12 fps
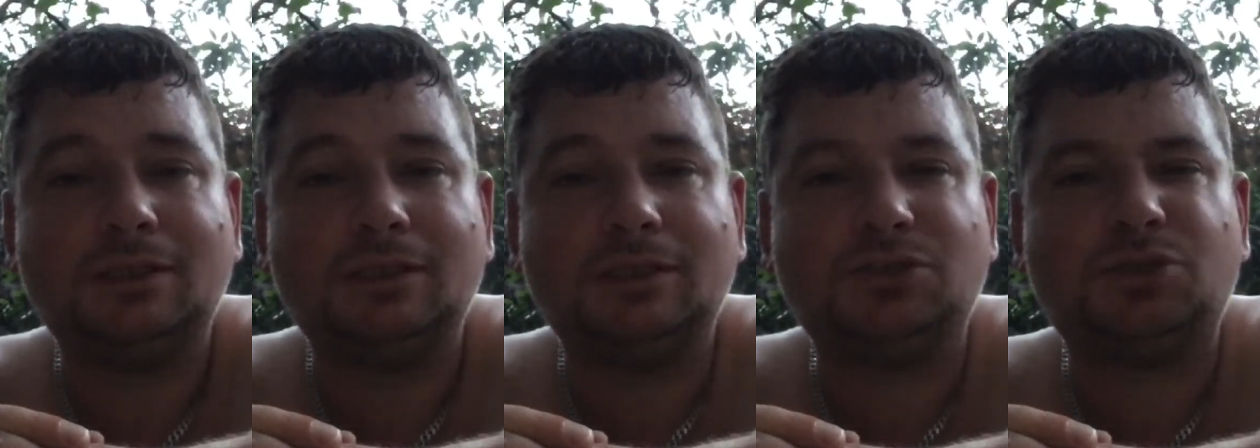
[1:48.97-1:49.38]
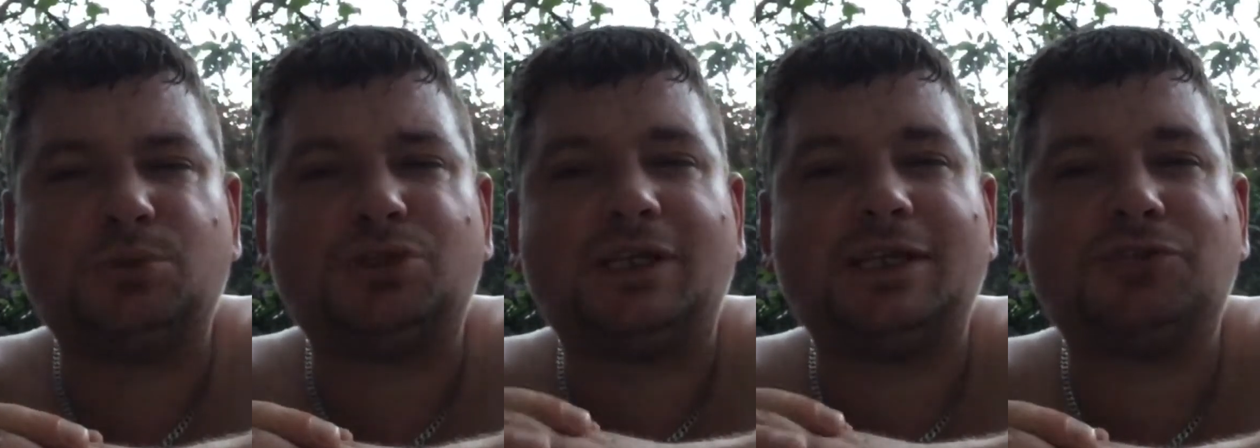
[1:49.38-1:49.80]
She
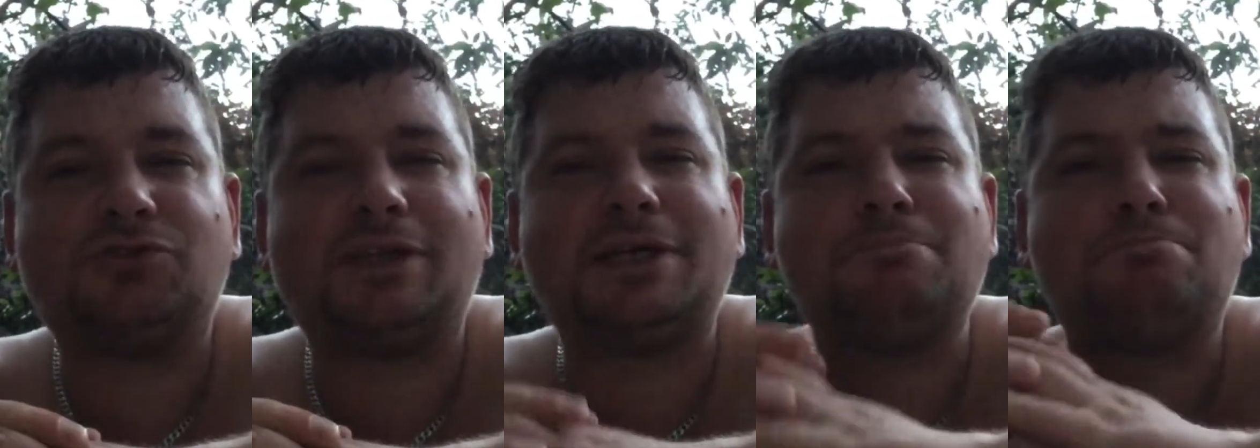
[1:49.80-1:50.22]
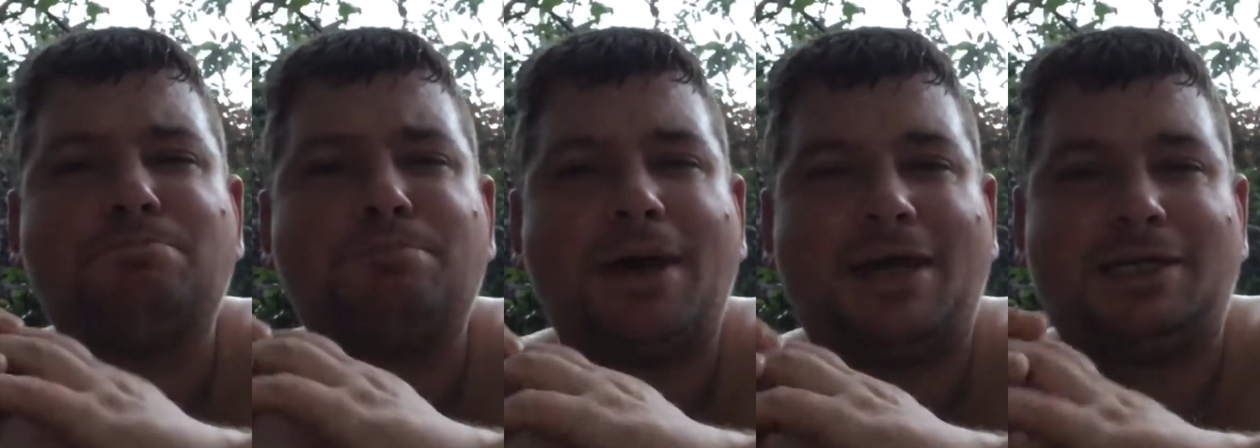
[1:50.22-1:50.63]
was literally
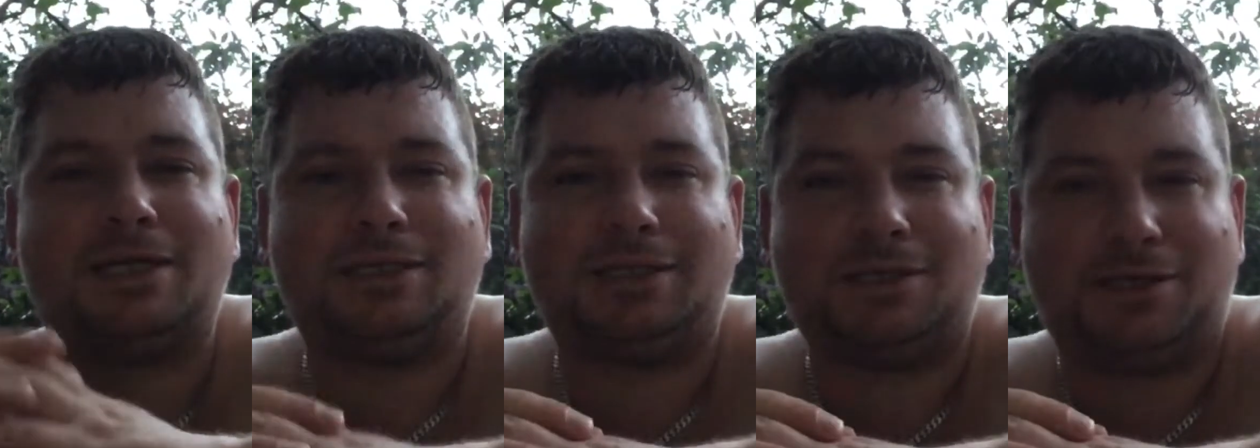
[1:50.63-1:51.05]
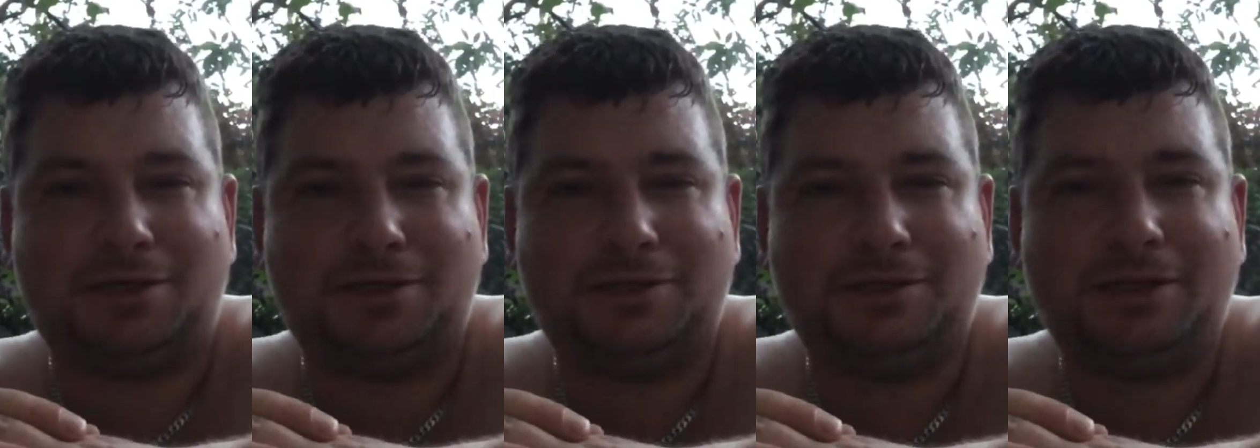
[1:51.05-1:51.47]
begging
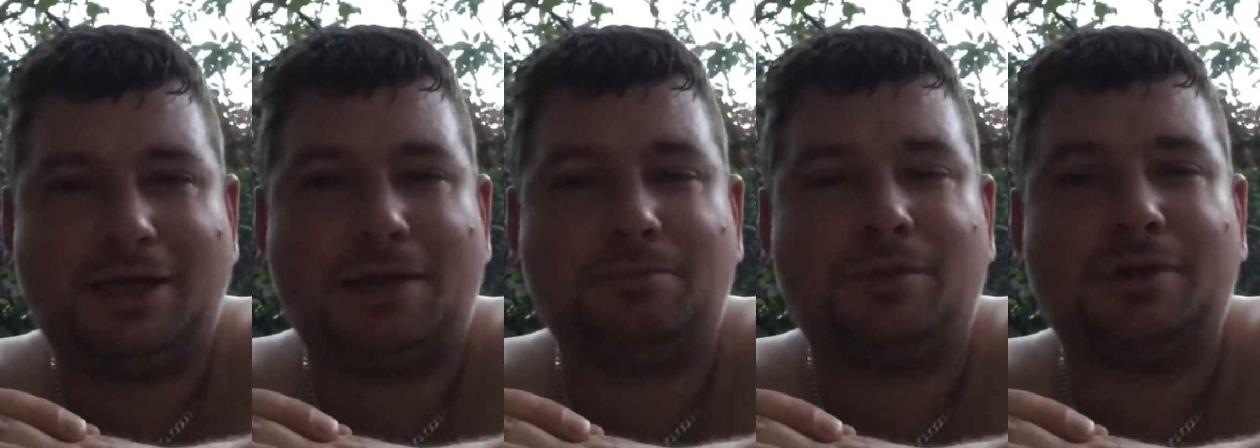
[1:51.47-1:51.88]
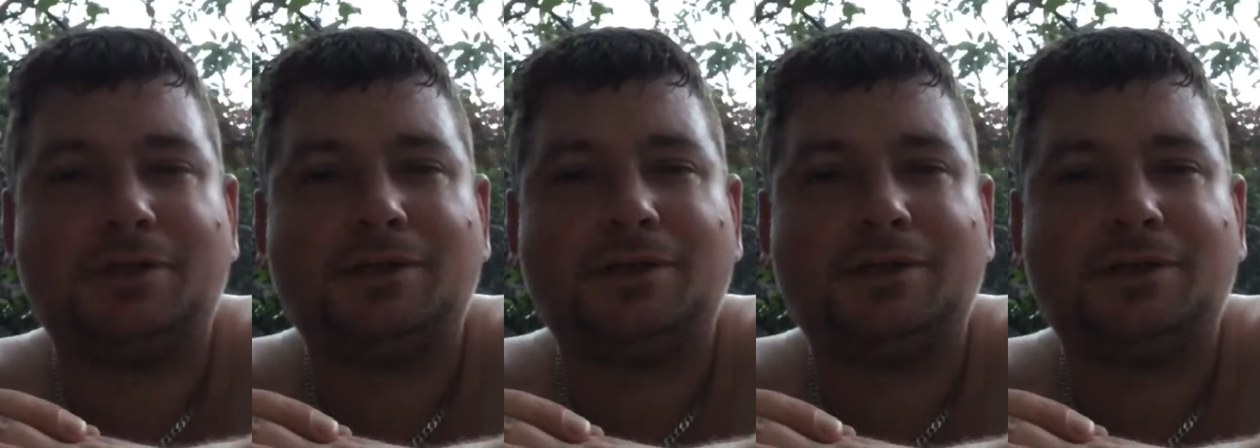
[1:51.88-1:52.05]
him